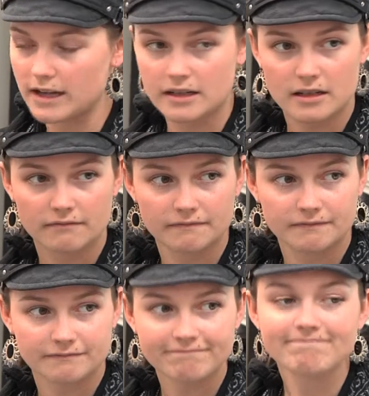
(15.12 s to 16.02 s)
The
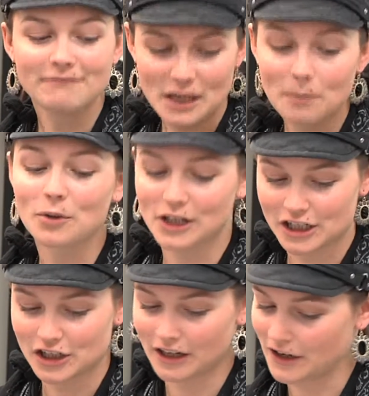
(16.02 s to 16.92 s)
program helps lots of
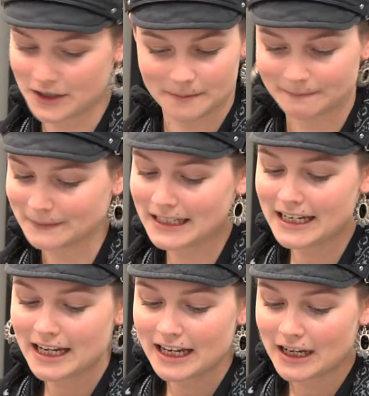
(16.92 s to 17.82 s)
people to get
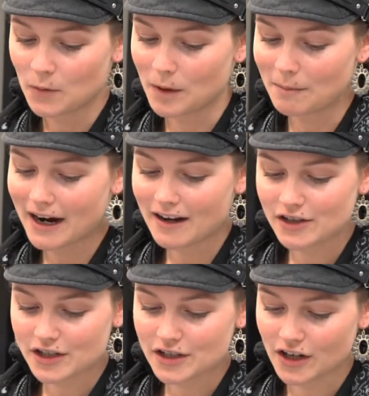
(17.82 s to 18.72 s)
career opportunities
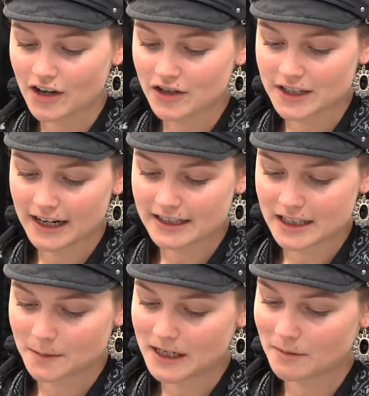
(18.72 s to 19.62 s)
to help them
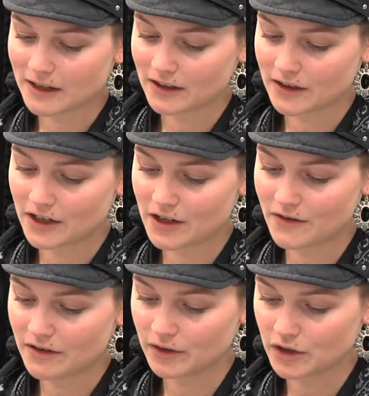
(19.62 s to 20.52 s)
out for the future.